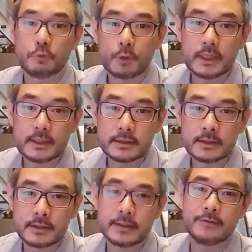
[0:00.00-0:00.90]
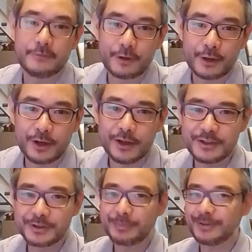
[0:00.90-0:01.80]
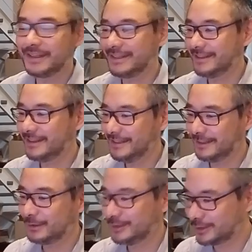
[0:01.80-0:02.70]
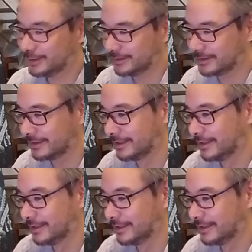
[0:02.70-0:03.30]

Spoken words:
Right, I forgot to update the controller.